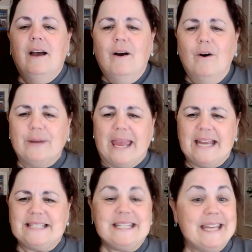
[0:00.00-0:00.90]

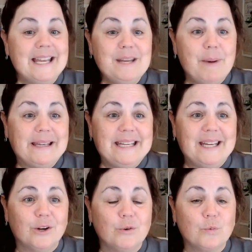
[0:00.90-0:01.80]
Okay, did anybody
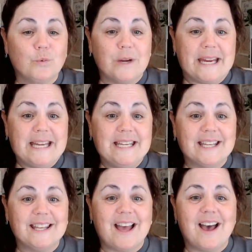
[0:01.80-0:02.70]
here read
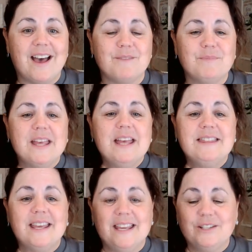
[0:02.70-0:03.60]

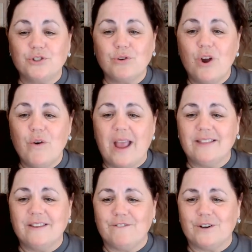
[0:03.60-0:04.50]
the intro
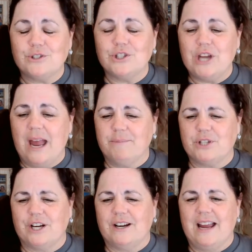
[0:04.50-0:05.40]
and the first
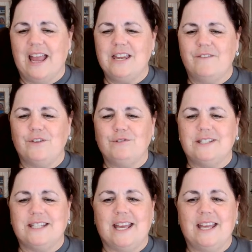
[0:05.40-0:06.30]
chapter? And if you
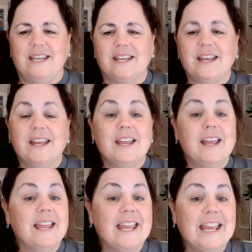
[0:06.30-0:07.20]
did,
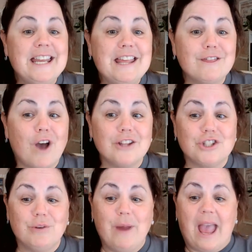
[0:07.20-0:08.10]
any thoughts
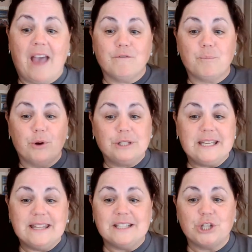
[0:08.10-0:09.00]
you have, put it
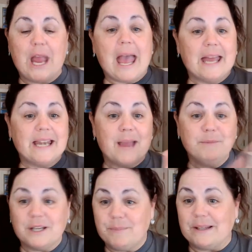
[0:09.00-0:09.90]
in the chat. And I'm
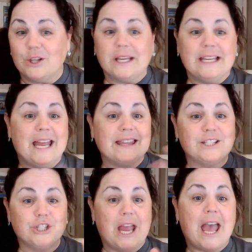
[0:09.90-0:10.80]
going to be looking at the
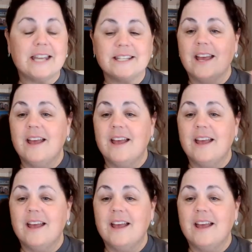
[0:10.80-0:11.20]
chat